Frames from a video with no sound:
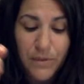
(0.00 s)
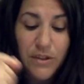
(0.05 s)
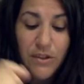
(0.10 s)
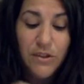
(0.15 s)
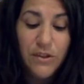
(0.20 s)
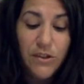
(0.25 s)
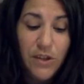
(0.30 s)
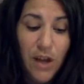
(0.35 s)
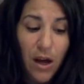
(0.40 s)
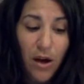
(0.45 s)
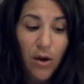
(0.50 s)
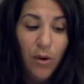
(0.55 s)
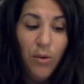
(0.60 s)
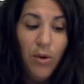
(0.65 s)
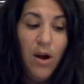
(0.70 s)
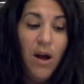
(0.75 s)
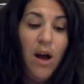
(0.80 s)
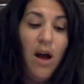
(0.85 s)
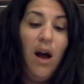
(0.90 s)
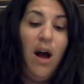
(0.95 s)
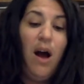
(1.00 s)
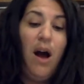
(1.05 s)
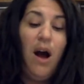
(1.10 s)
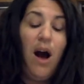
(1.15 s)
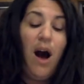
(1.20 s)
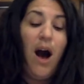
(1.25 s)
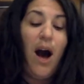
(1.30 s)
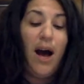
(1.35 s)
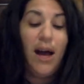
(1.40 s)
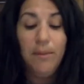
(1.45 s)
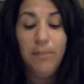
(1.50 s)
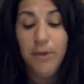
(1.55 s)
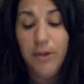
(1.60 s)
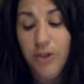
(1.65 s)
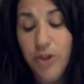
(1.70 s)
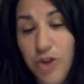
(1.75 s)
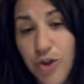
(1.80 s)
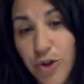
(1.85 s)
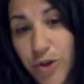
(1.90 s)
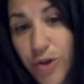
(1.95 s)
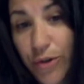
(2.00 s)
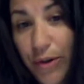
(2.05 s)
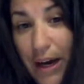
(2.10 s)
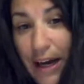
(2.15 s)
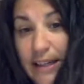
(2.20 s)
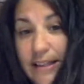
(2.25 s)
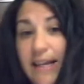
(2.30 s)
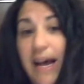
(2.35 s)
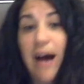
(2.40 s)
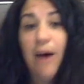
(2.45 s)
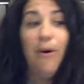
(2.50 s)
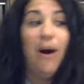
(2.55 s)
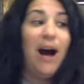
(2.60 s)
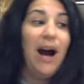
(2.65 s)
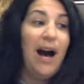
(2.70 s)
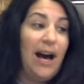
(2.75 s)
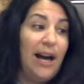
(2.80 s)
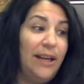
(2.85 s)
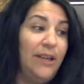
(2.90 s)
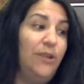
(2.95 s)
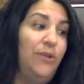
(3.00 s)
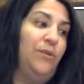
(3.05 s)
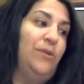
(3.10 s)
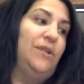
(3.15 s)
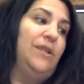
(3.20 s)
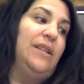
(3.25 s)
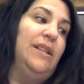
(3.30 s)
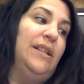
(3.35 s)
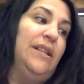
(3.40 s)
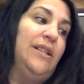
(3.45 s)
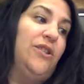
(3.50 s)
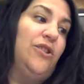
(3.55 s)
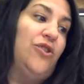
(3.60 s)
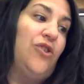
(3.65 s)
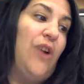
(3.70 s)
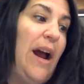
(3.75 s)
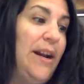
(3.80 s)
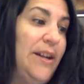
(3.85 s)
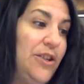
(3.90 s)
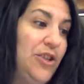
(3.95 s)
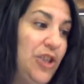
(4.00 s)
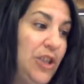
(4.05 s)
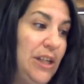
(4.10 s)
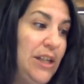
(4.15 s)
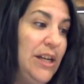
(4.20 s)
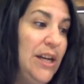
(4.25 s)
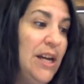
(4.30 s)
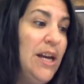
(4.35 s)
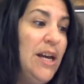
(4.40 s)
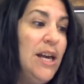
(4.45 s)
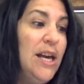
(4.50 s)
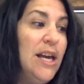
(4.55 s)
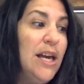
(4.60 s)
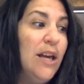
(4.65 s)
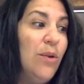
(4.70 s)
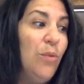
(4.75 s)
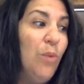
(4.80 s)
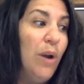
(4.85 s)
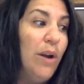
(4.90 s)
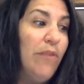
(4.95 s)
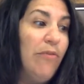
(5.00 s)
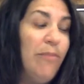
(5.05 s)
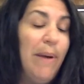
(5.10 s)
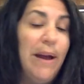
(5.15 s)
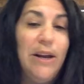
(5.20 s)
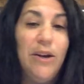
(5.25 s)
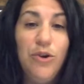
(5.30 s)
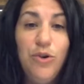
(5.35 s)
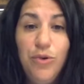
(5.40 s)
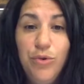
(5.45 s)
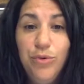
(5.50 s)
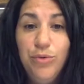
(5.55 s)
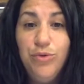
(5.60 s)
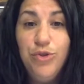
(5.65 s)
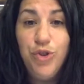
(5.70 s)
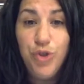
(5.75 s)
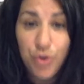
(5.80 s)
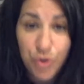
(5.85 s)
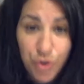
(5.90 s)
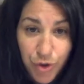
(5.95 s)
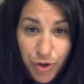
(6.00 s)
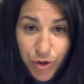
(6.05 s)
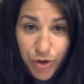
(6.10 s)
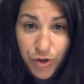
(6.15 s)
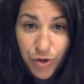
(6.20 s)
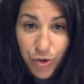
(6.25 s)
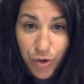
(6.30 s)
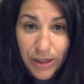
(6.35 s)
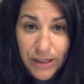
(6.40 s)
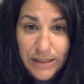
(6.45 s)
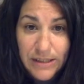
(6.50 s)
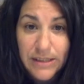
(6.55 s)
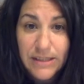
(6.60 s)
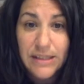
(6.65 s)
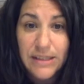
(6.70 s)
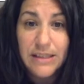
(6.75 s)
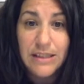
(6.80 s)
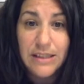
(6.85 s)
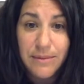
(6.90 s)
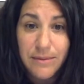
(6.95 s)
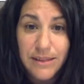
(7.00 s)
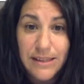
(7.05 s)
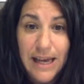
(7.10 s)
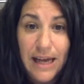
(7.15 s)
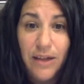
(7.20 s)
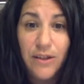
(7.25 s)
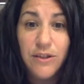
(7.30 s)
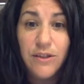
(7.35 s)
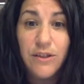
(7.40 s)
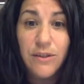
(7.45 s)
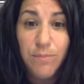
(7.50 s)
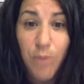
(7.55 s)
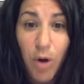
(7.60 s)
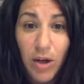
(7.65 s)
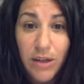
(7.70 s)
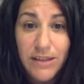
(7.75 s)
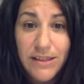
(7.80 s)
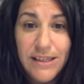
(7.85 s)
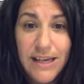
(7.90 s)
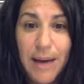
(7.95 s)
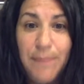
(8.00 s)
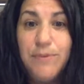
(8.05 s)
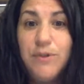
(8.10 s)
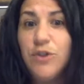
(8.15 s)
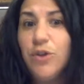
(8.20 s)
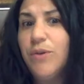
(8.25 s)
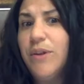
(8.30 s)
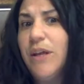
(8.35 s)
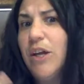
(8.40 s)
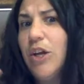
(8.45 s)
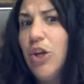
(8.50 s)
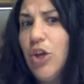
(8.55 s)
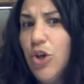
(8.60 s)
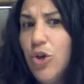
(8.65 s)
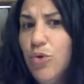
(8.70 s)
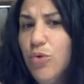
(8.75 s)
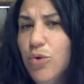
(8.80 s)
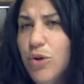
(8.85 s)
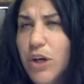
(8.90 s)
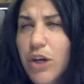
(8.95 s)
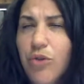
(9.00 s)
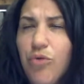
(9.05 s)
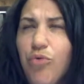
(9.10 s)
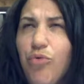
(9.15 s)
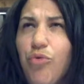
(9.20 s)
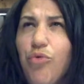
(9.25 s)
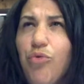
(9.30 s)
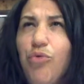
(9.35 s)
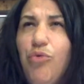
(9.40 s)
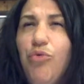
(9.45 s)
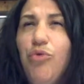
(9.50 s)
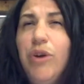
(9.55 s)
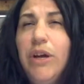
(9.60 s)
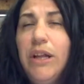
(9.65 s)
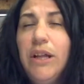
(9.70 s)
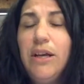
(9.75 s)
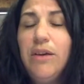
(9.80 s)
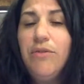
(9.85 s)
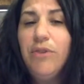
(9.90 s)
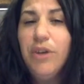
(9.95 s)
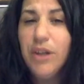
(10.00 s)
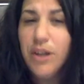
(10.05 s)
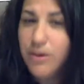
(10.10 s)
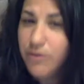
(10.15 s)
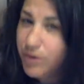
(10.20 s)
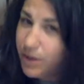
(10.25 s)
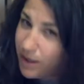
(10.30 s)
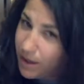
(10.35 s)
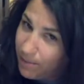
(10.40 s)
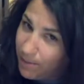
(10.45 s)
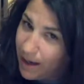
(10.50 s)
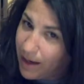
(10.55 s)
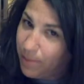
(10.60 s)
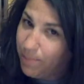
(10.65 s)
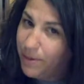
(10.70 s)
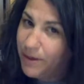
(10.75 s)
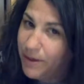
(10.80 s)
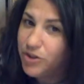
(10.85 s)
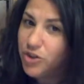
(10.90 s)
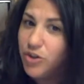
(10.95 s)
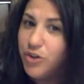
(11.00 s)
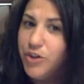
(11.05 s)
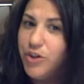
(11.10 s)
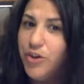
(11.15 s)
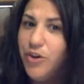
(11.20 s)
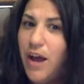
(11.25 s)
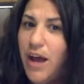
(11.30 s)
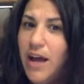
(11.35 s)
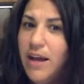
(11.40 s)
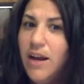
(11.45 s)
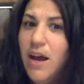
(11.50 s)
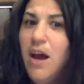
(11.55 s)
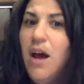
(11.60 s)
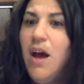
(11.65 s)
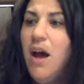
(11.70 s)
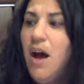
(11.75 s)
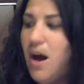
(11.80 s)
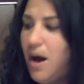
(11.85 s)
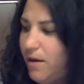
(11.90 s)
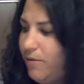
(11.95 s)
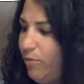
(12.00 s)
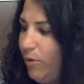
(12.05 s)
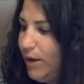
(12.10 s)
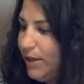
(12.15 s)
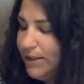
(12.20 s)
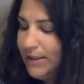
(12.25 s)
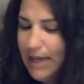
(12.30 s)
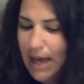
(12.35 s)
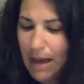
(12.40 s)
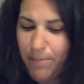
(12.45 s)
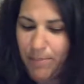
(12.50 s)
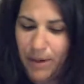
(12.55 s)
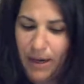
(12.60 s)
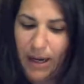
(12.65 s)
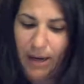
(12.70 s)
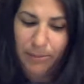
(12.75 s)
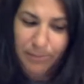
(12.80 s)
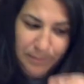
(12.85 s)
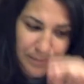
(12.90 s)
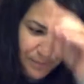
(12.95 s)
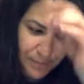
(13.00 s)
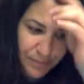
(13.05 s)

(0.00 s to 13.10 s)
So, I am going to show you guys how I used this strategy in one of my new junior stories to tell small steps so that you can really make a picture in your head of what is happening.